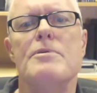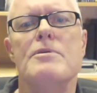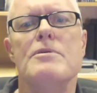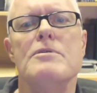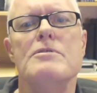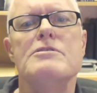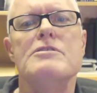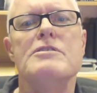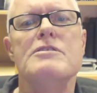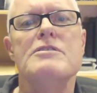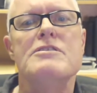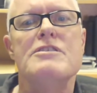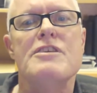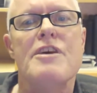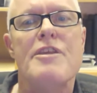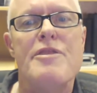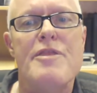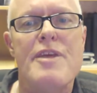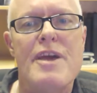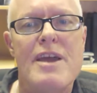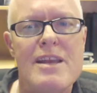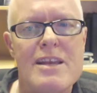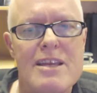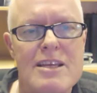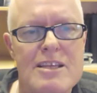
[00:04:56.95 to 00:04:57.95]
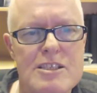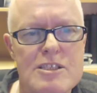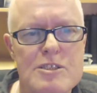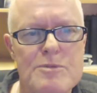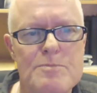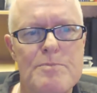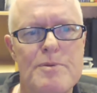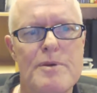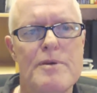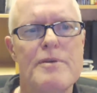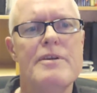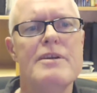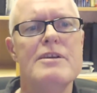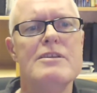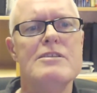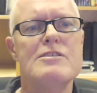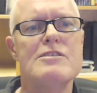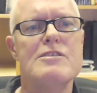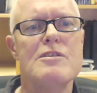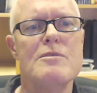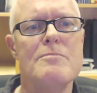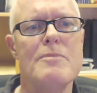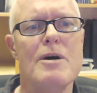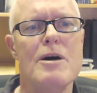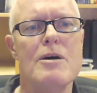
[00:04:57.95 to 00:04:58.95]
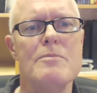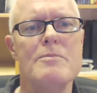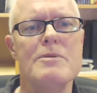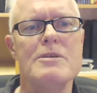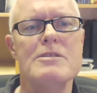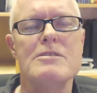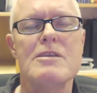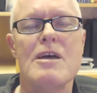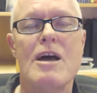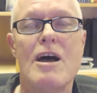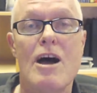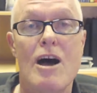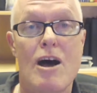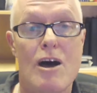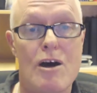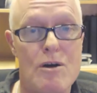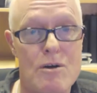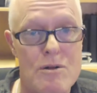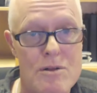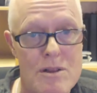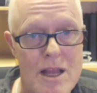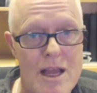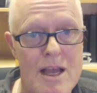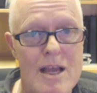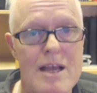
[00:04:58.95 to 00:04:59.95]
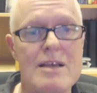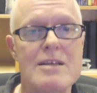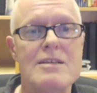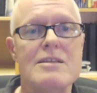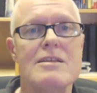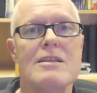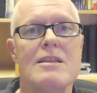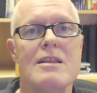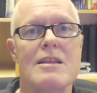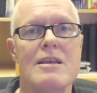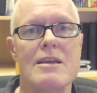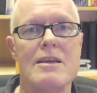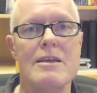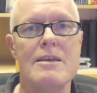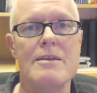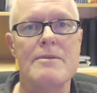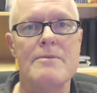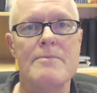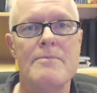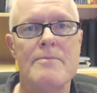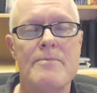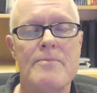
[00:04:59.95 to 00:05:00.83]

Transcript: person to then experience the moment wholeheartedly.